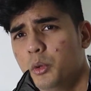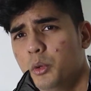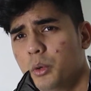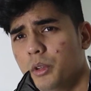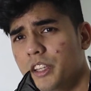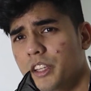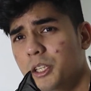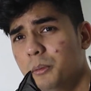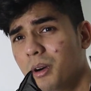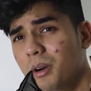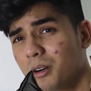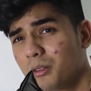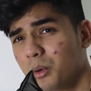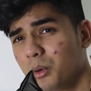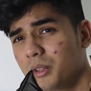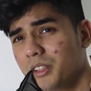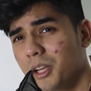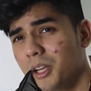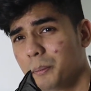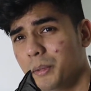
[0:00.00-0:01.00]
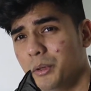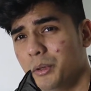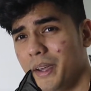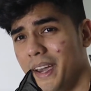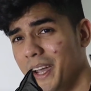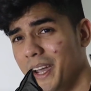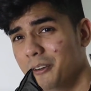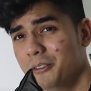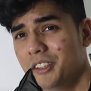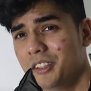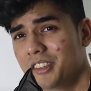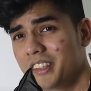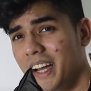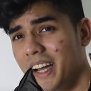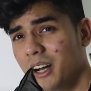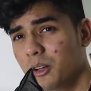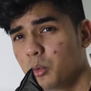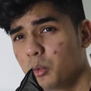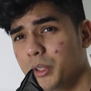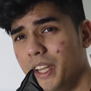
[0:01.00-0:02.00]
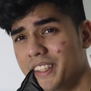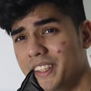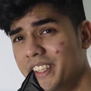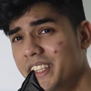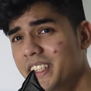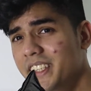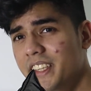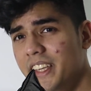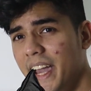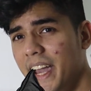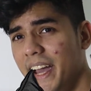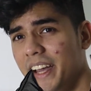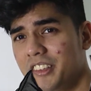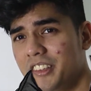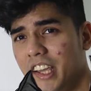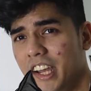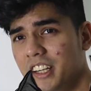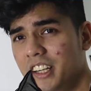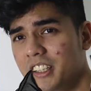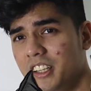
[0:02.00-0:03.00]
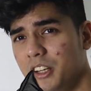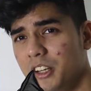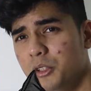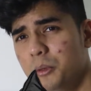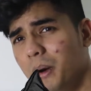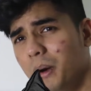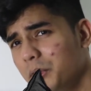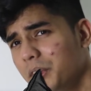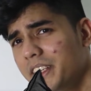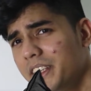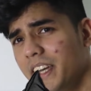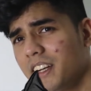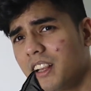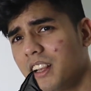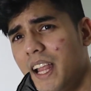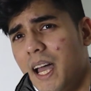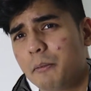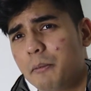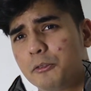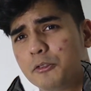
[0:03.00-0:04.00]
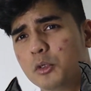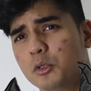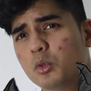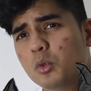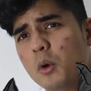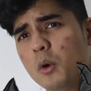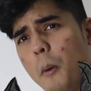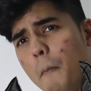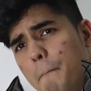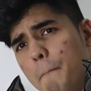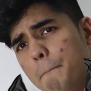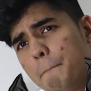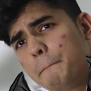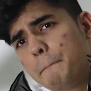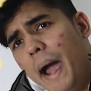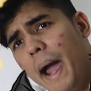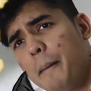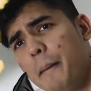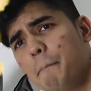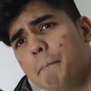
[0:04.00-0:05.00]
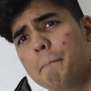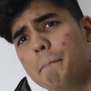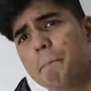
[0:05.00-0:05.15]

you a Libra rolling up into Aries town with that yee ass haircut, you about to get clapped, fool, pam